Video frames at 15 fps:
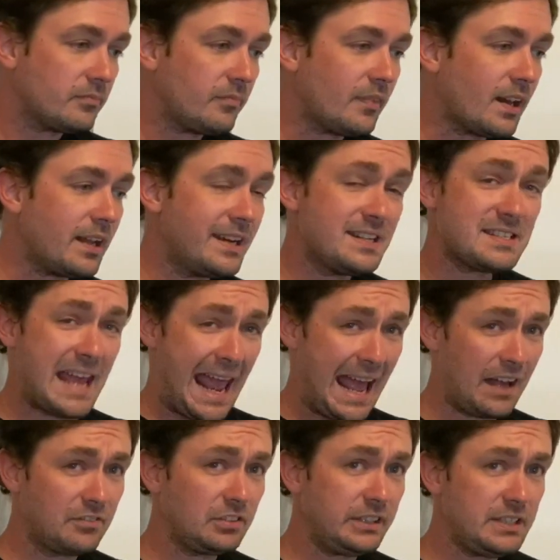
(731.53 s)
It is
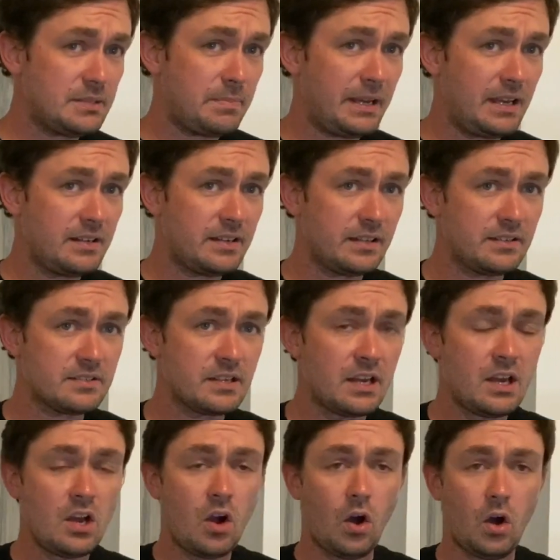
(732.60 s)
heavily dependent
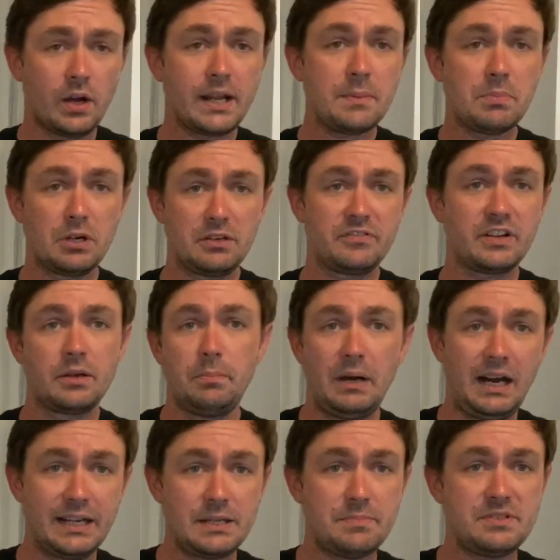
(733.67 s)
on a perfect
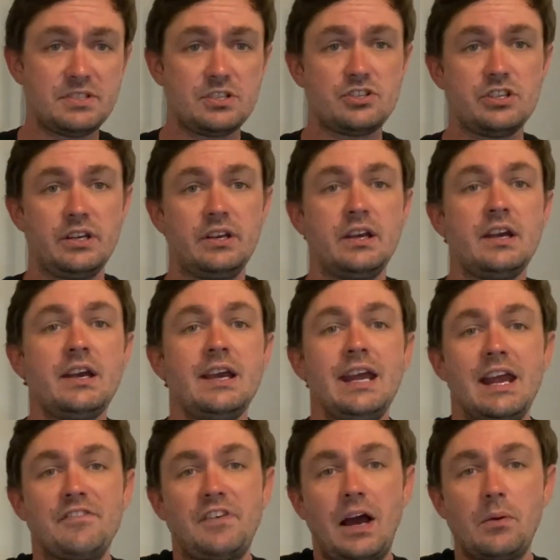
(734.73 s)
body position.
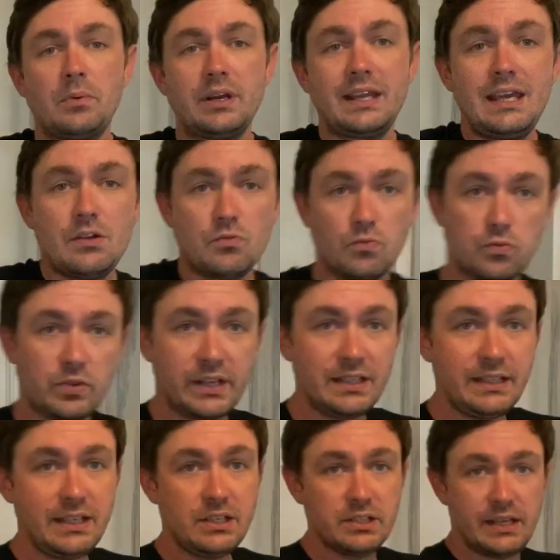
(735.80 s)
If I want to get really
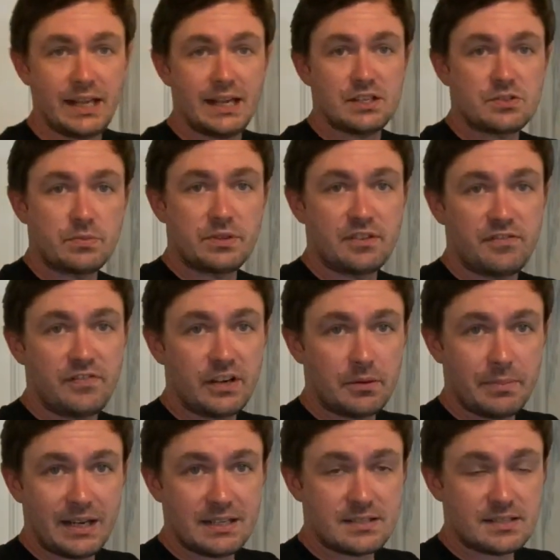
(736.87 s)
good hits with the
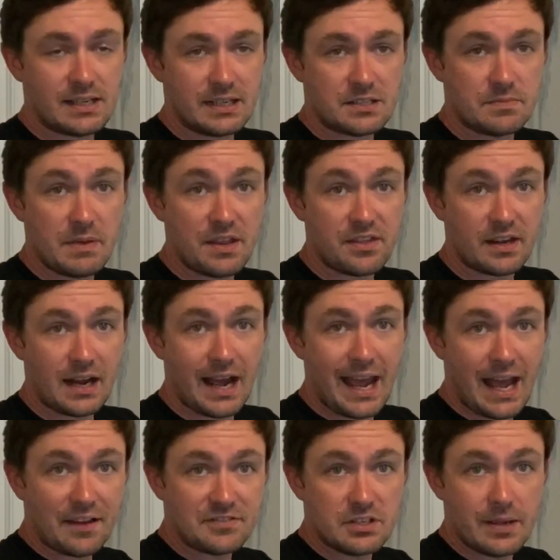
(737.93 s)
Fairbairn-Sykes method, I
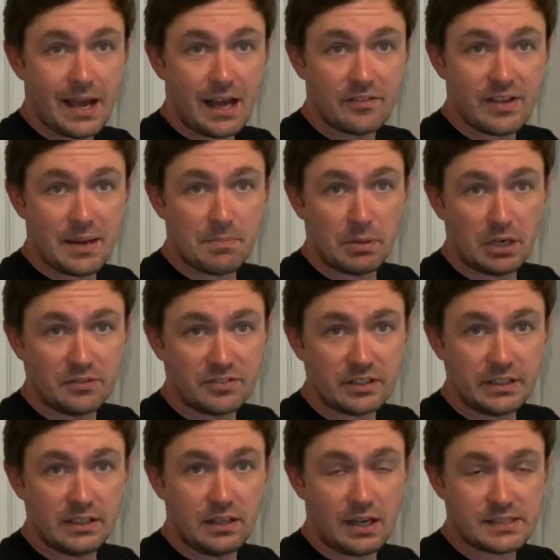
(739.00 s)
have to have a perfectly
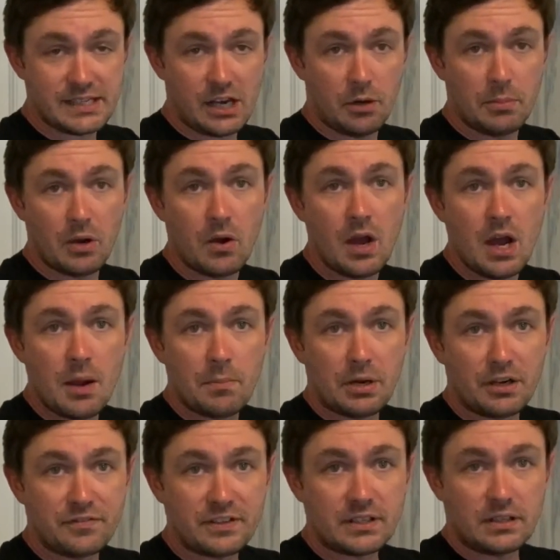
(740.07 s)
locked elbow,
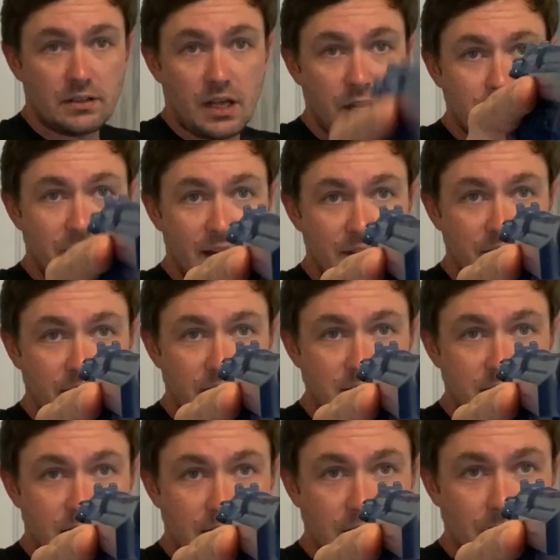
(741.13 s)
perfect alignment, and the gun's got
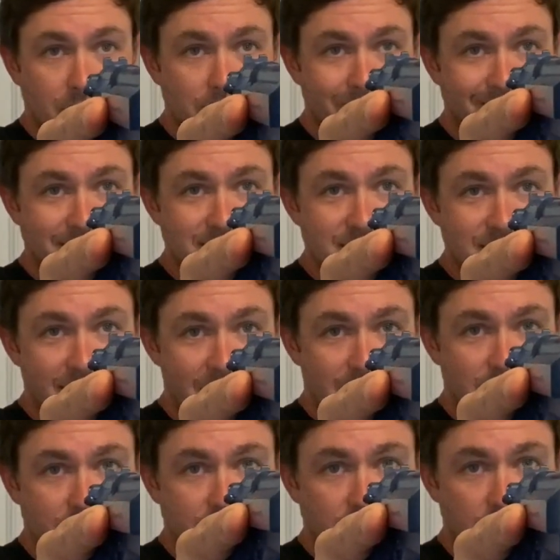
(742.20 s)
to come up
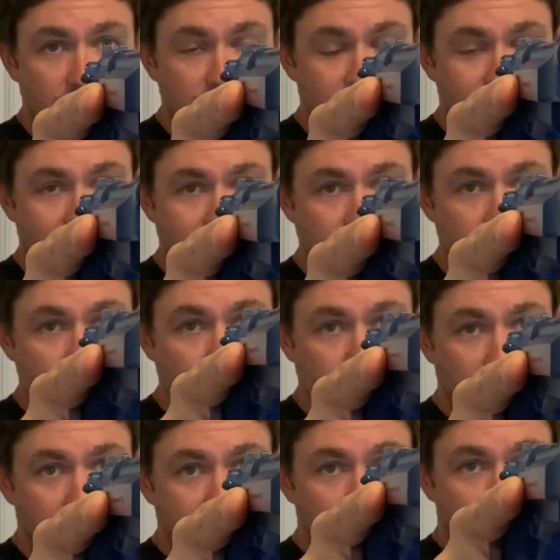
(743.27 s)
exactly into
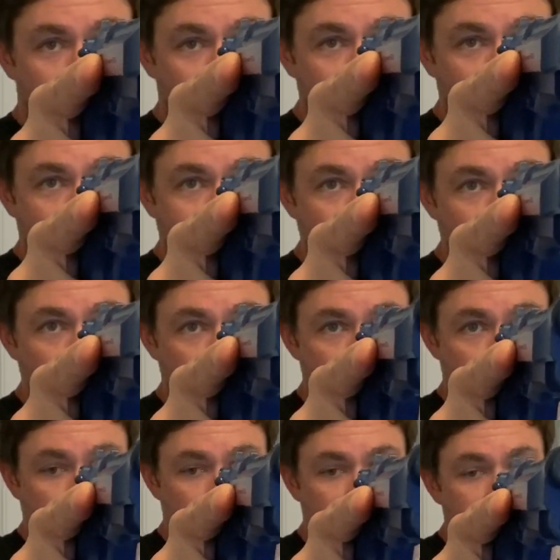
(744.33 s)
my eye line just
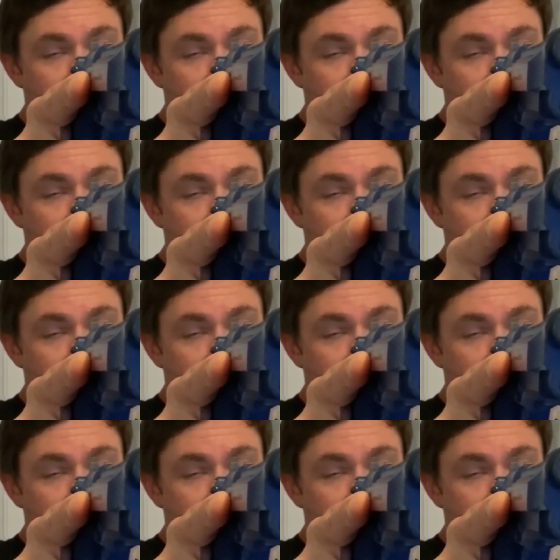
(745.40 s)
right,